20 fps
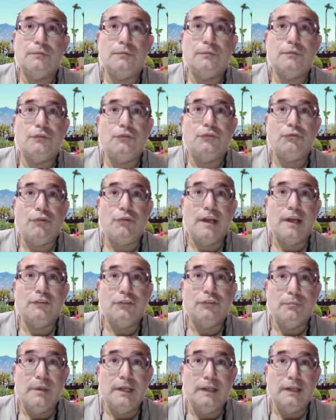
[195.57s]

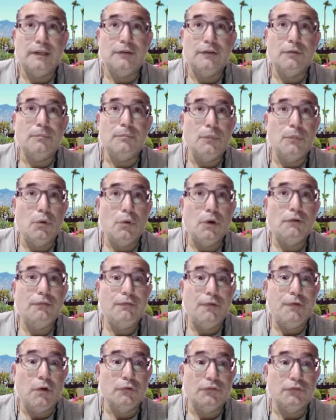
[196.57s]
transmitted more
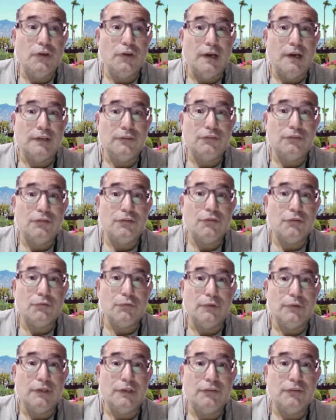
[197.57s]
photons
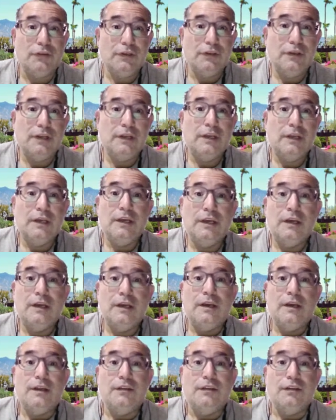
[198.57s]
through it,
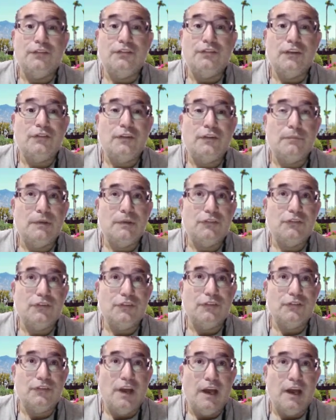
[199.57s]
the system is
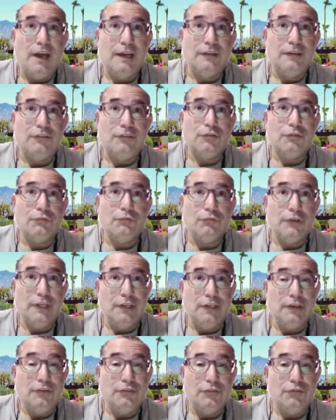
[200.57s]
designed to
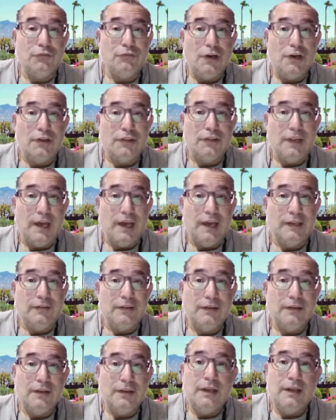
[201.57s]
reconstruct that
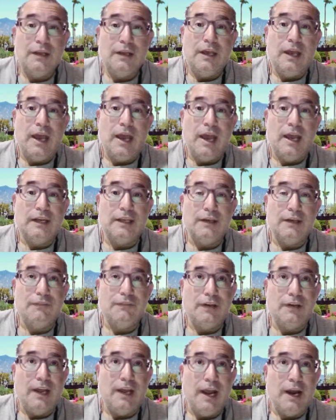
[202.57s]
and give
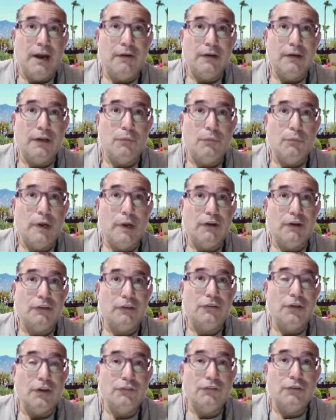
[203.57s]
an area where it
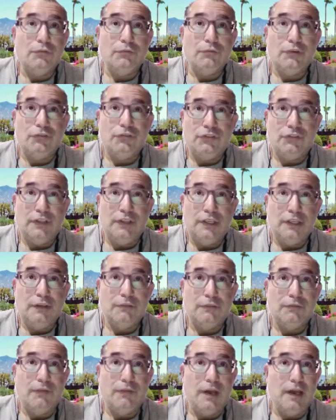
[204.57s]
doesn't
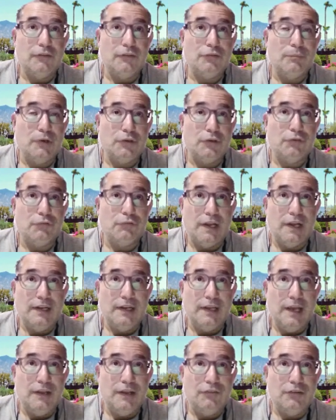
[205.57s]
receive as much
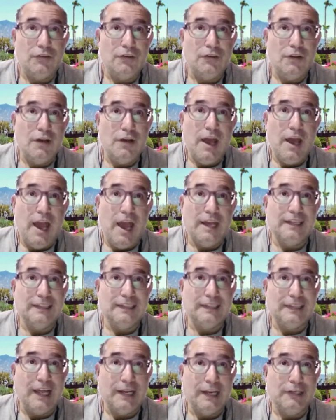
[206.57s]
radiation a
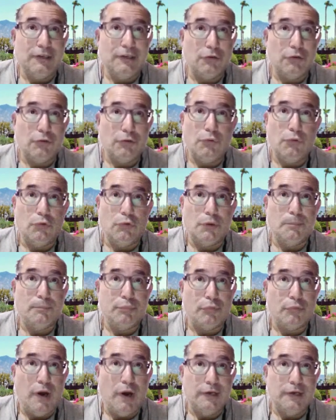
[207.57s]
lighter or
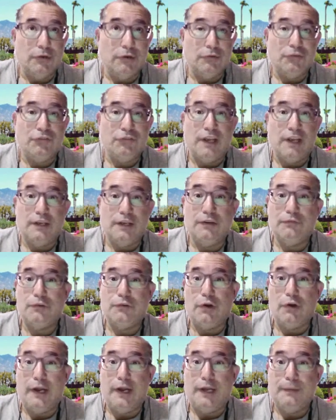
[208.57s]
brighter shade of
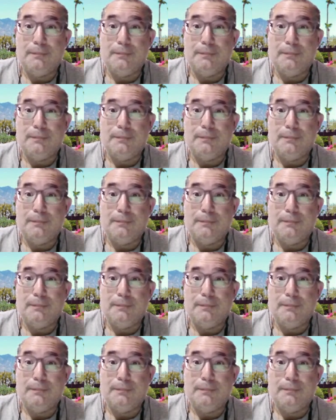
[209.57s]
gray.